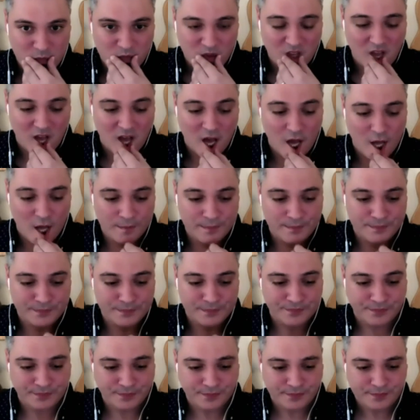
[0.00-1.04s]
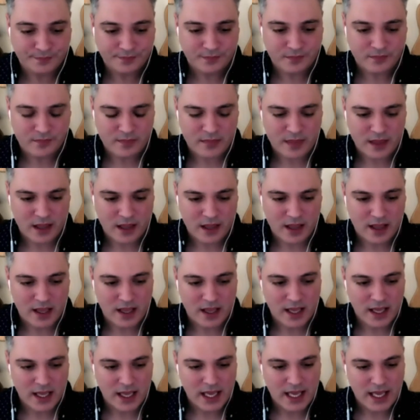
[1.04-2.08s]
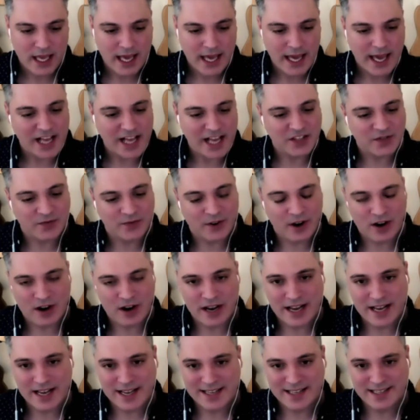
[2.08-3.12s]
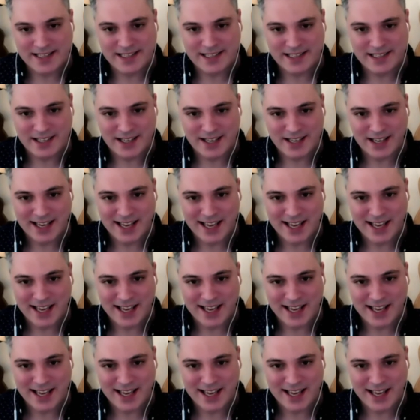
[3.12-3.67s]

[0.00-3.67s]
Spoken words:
As far as